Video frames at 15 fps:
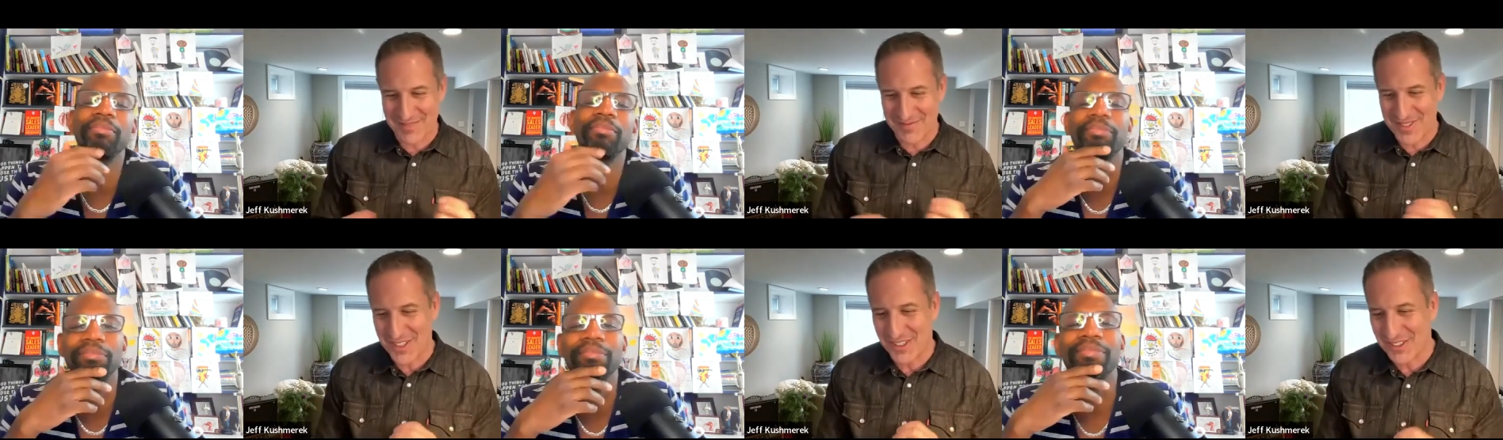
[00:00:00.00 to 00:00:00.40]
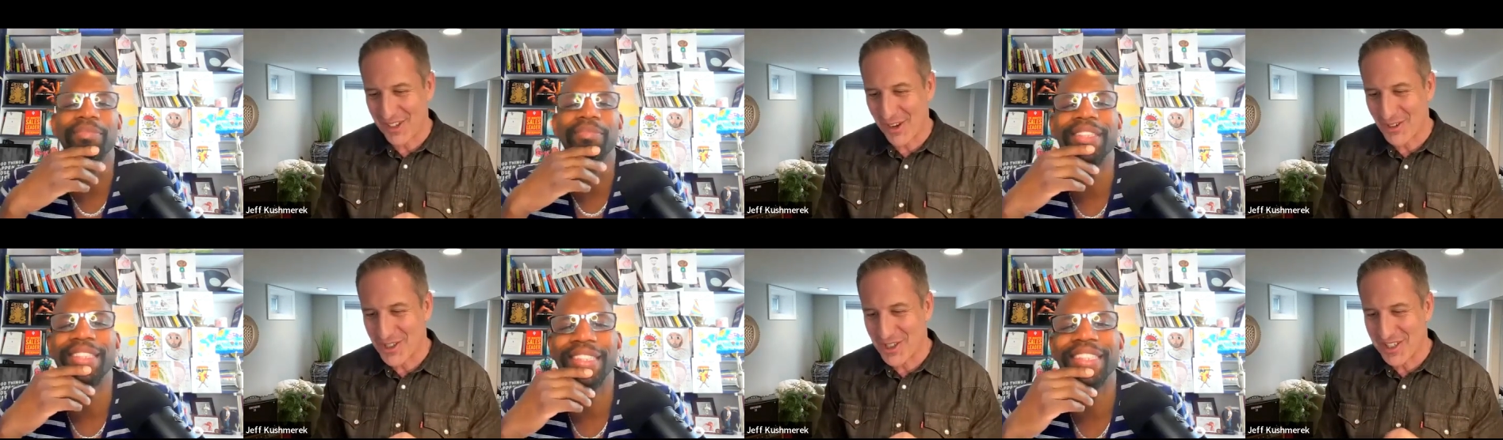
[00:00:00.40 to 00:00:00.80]
Speaker 1: I'm still
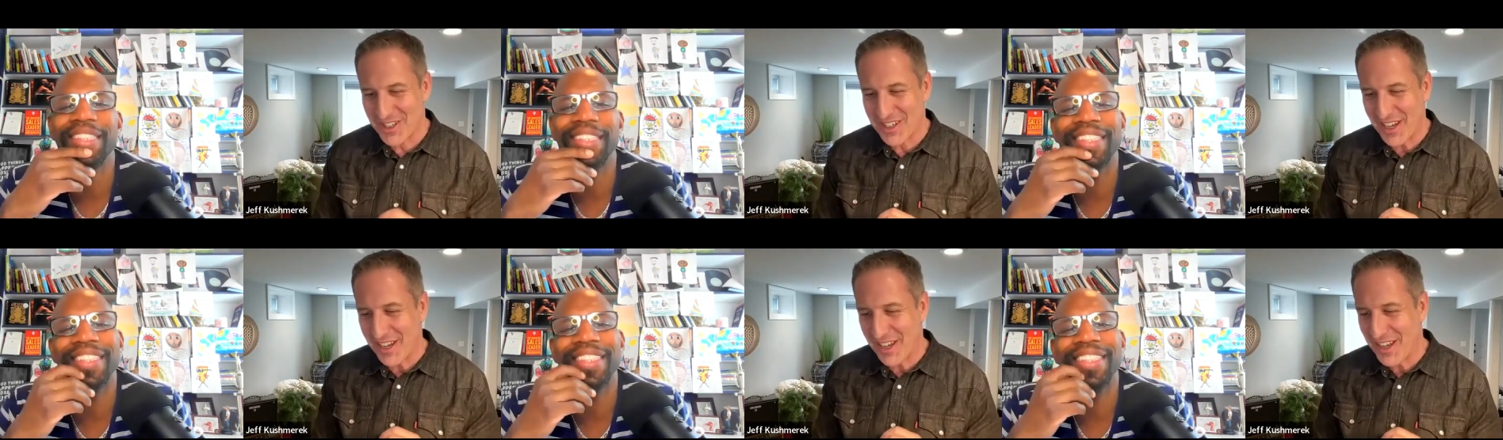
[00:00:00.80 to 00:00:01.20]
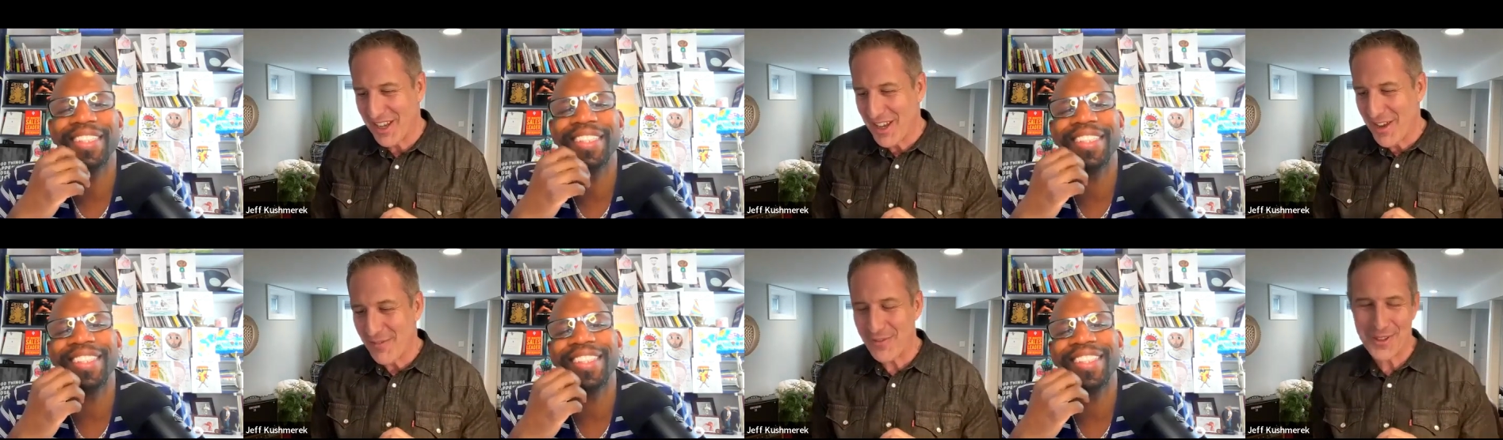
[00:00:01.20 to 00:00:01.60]
coaching uh,
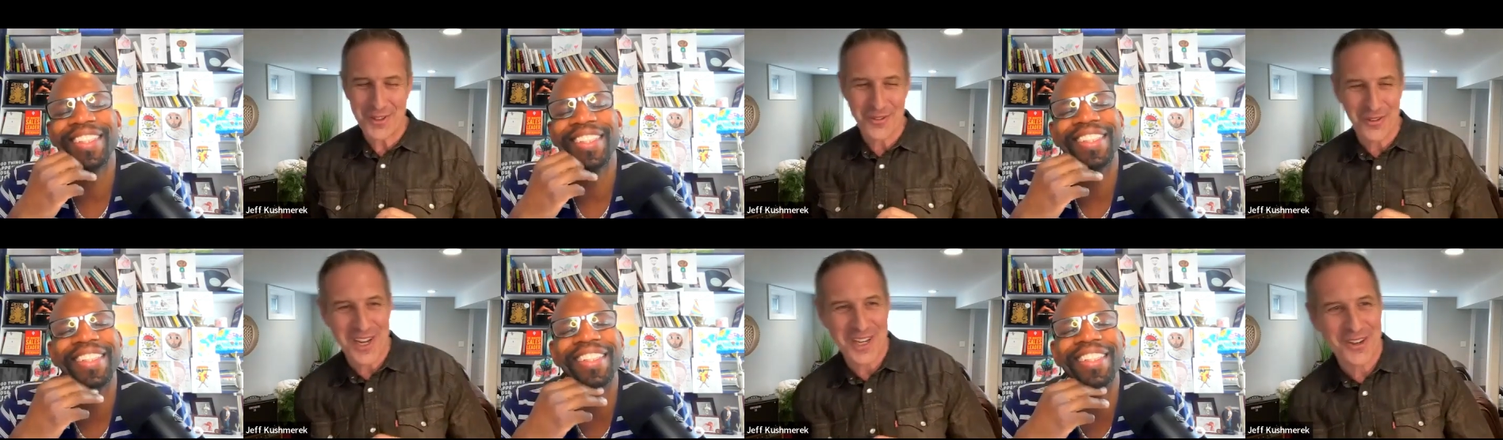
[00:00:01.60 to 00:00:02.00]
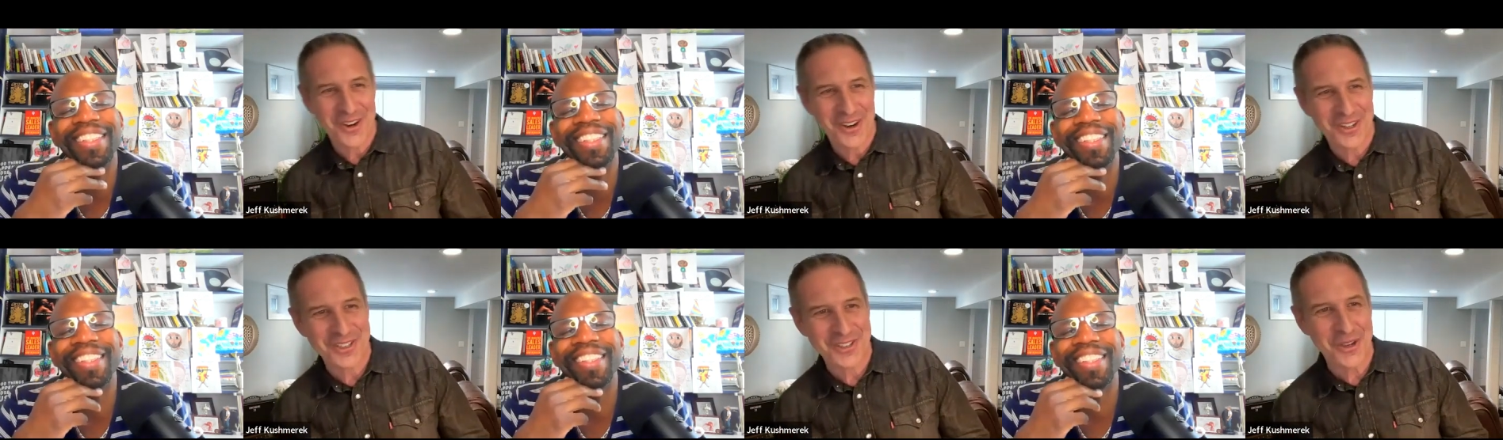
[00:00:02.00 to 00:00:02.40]
fifth grade
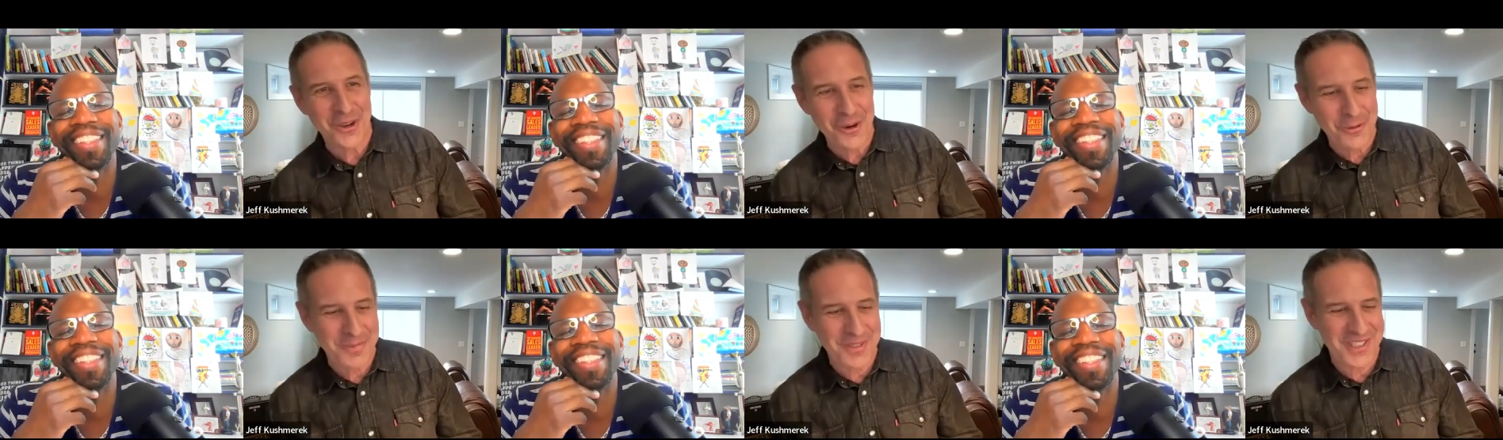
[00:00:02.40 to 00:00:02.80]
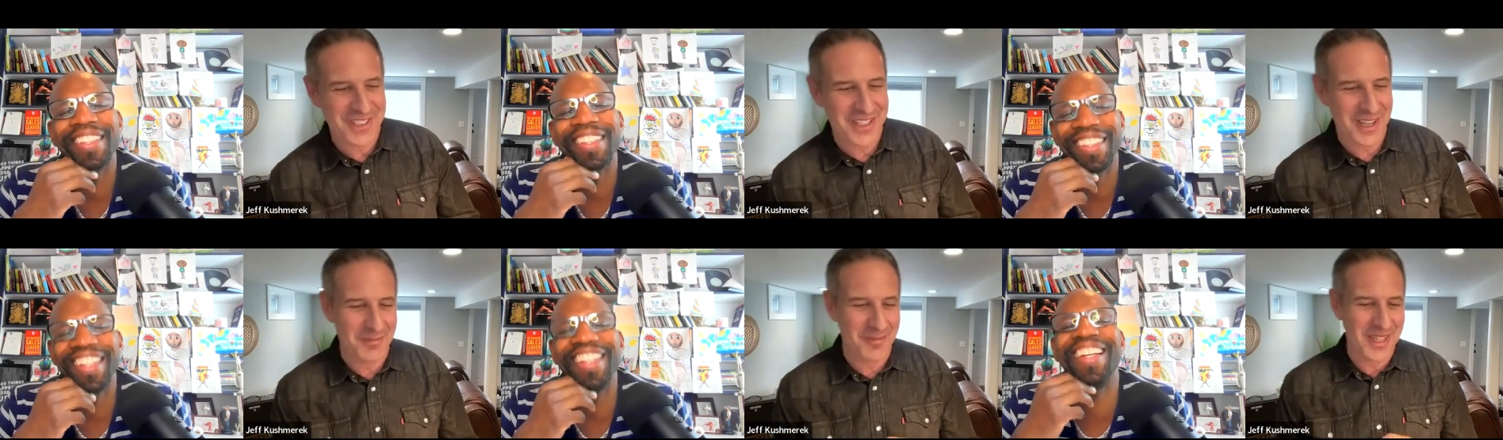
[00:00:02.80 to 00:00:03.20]
girls hoops.
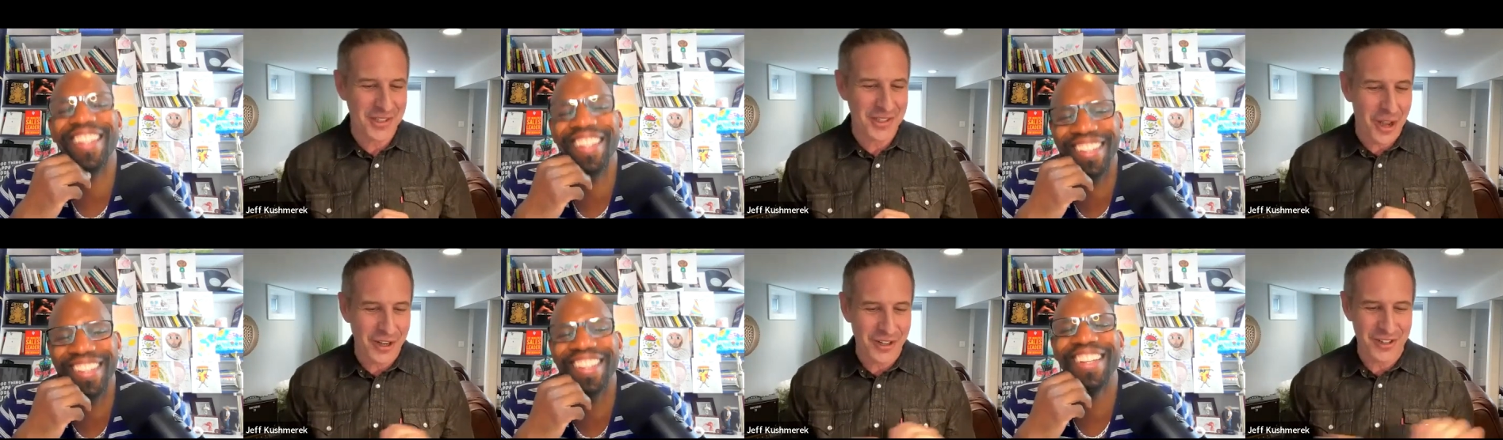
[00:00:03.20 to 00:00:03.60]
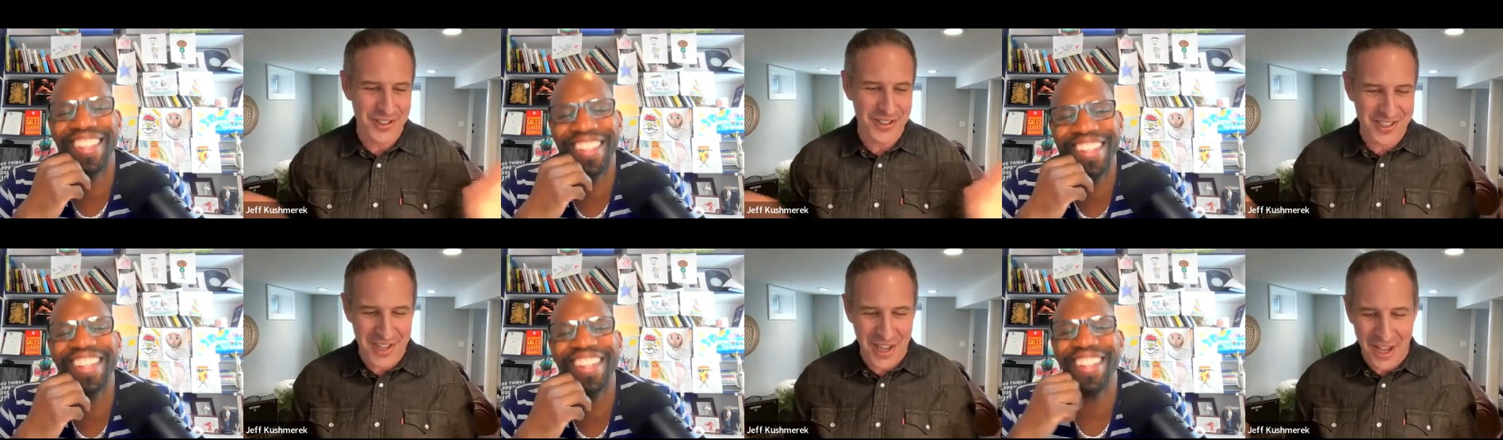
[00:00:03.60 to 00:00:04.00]
Um, my
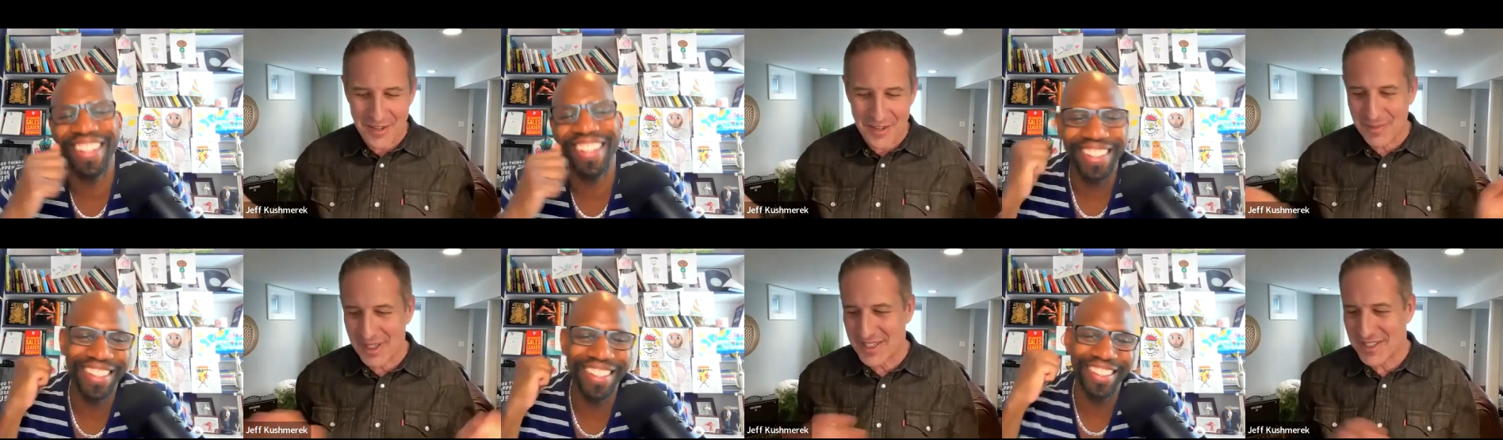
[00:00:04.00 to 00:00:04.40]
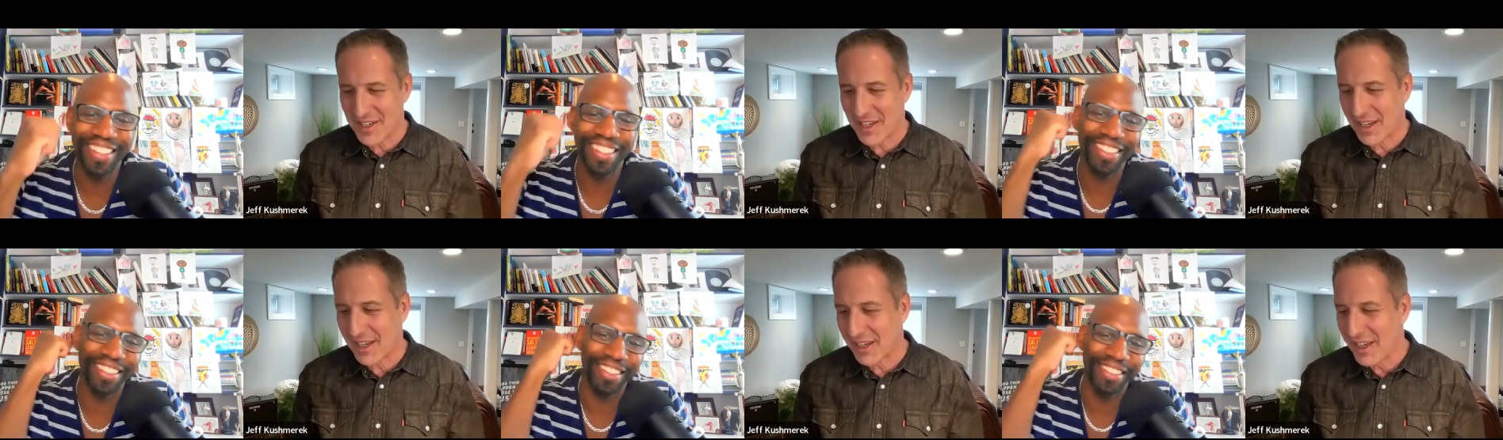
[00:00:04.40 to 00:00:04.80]
soccer's done, but
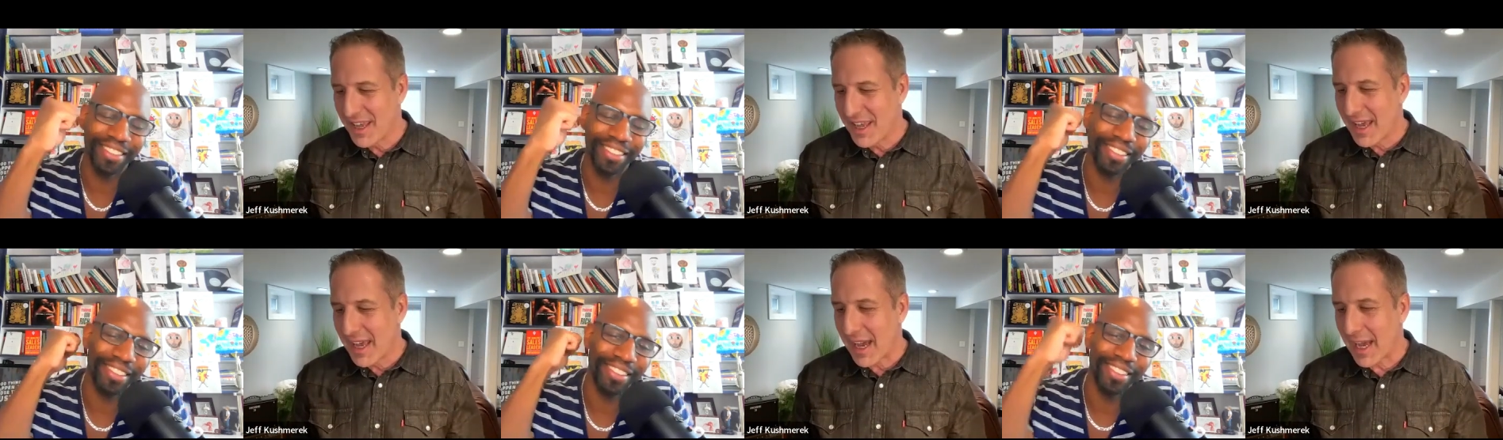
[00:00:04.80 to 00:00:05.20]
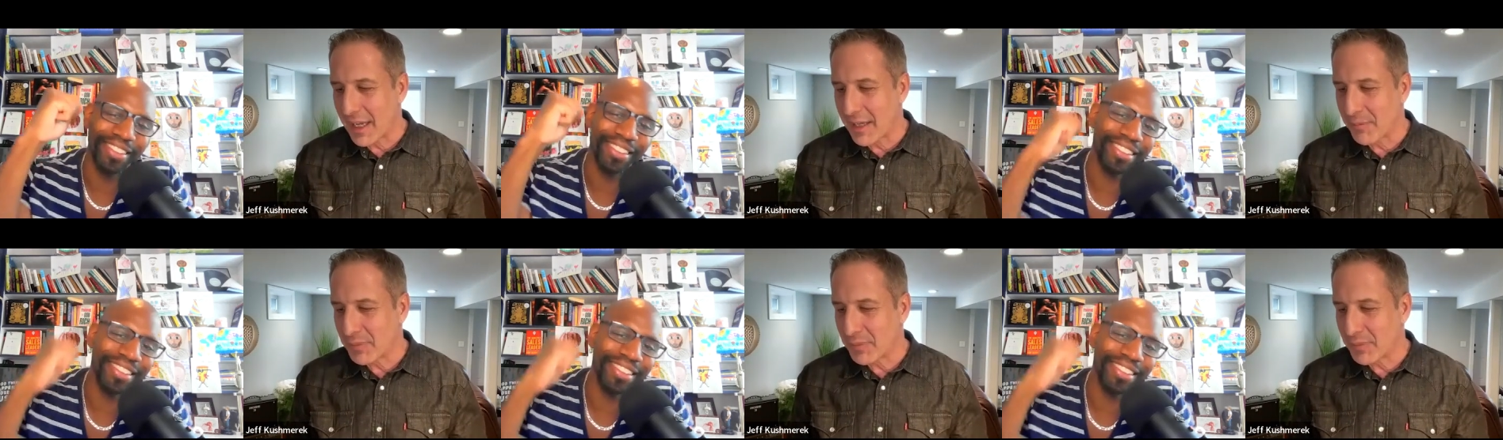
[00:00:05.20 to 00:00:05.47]
uh, I